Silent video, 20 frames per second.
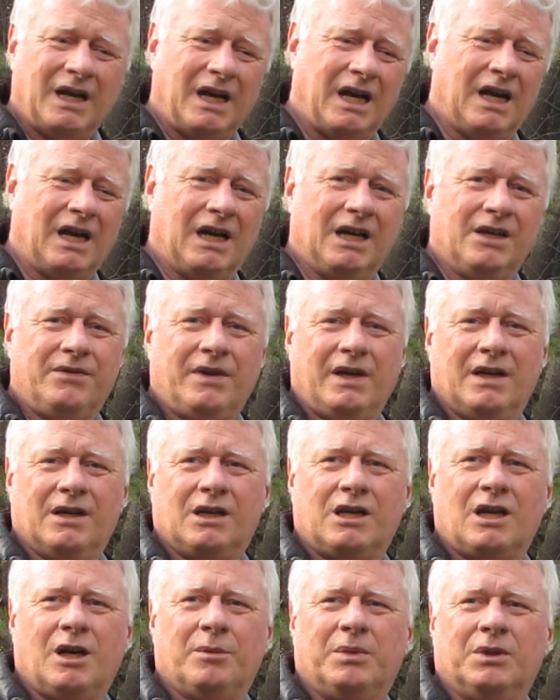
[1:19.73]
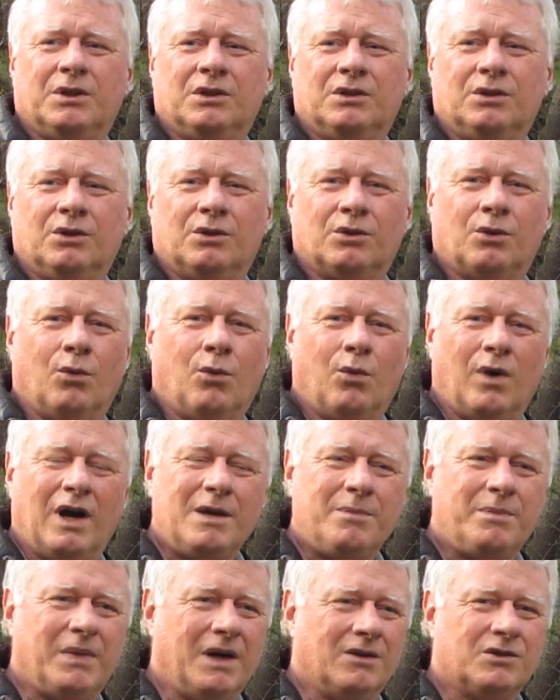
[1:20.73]
I've had a couple of little
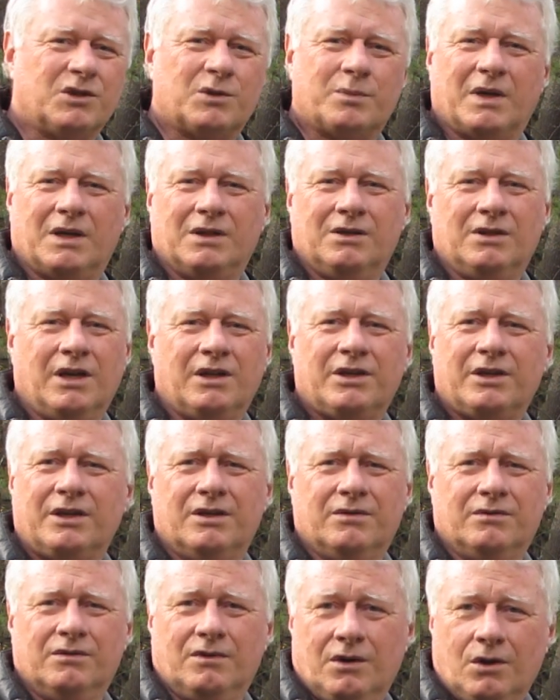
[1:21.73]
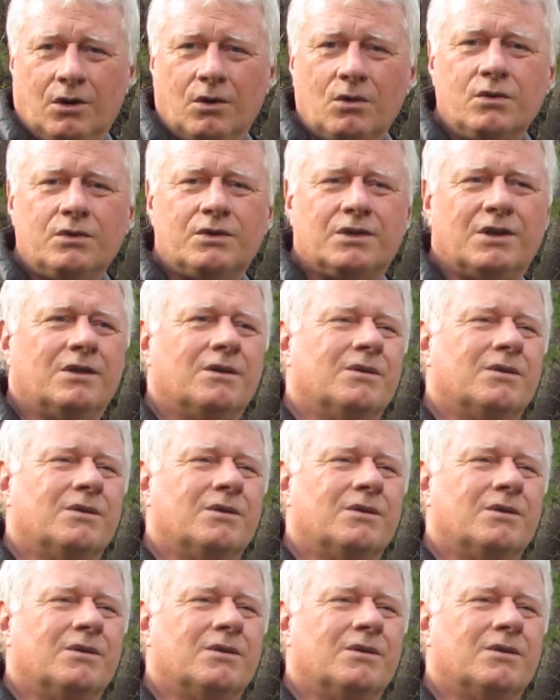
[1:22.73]
wipeouts, but nothing of note.